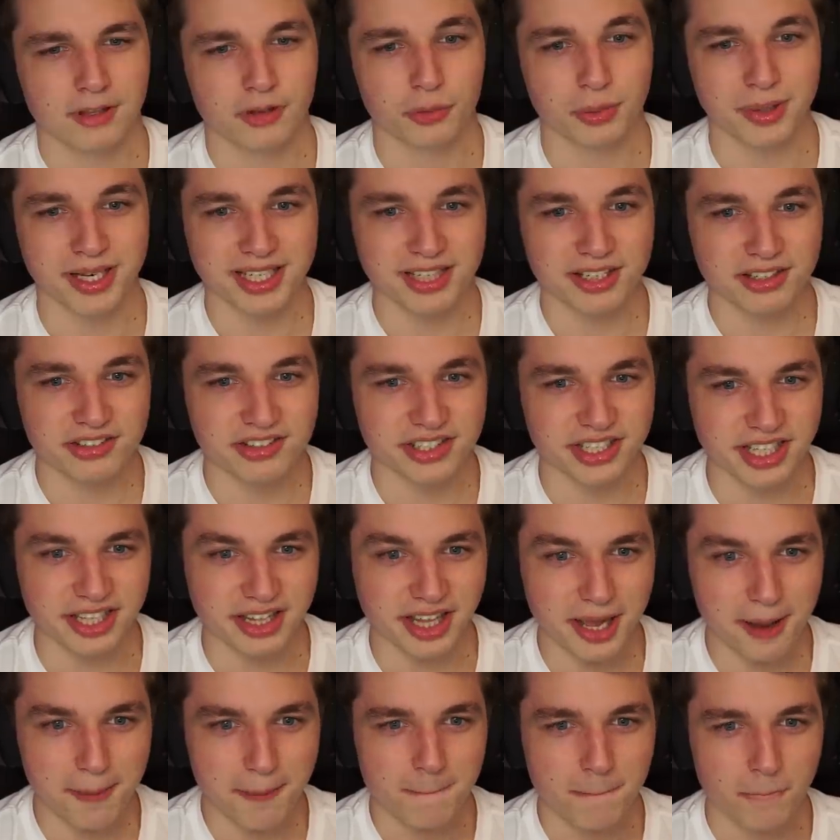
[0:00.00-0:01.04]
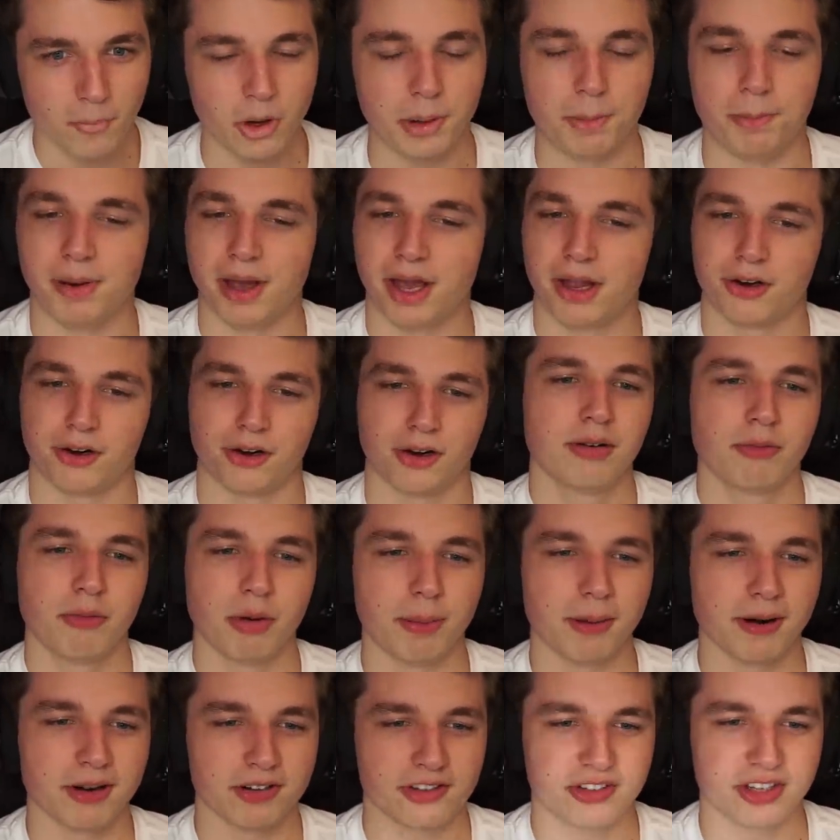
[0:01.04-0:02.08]
Do we get to see them? We better. We
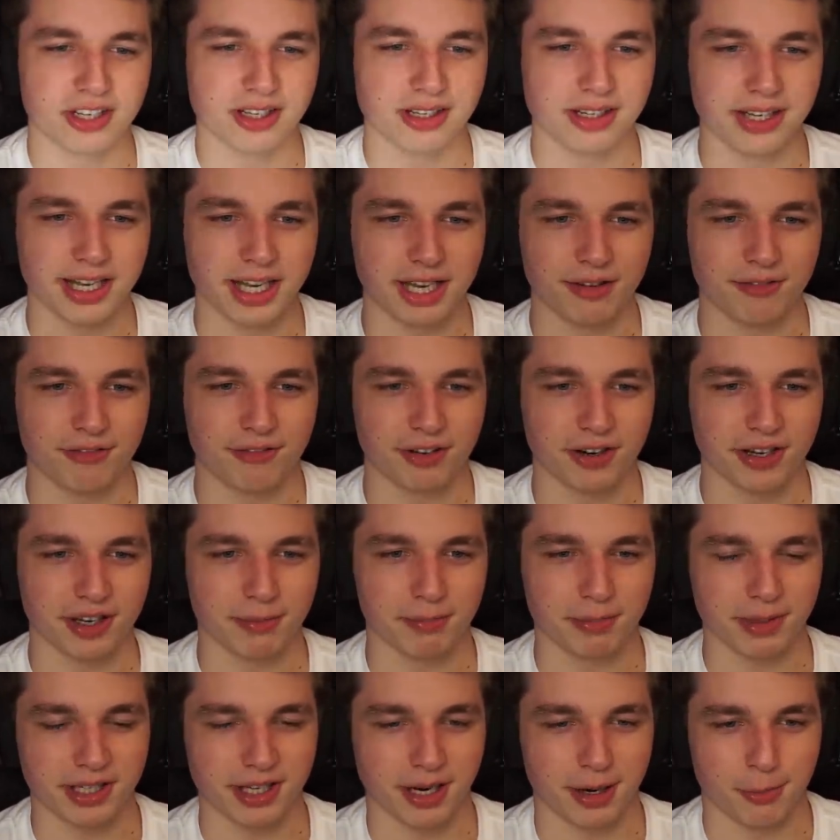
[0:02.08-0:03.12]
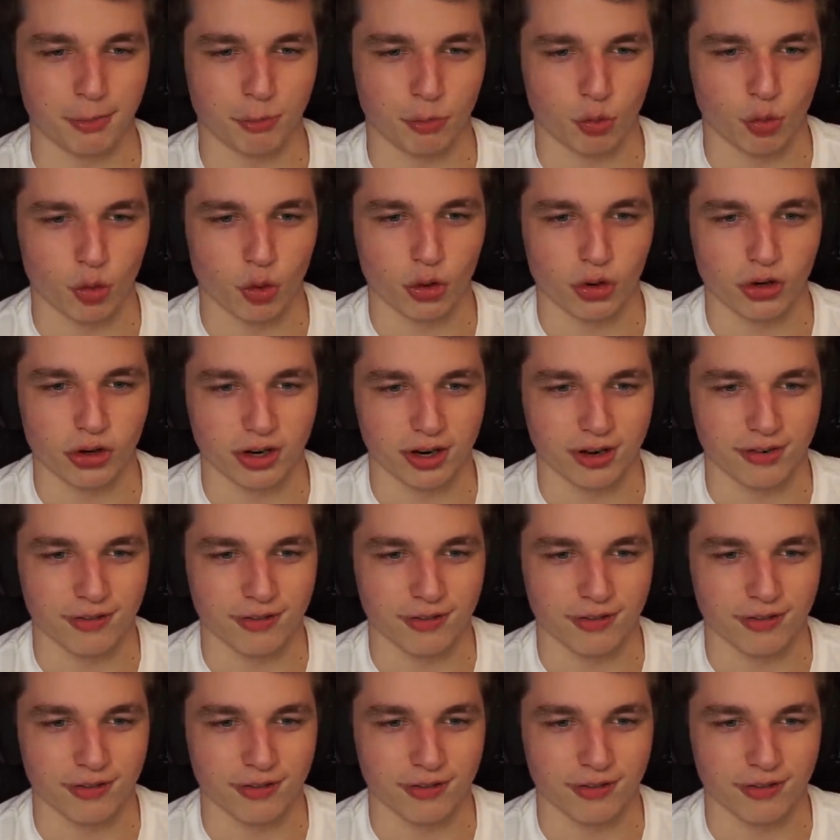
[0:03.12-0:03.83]
better see Ling freaking become ruler of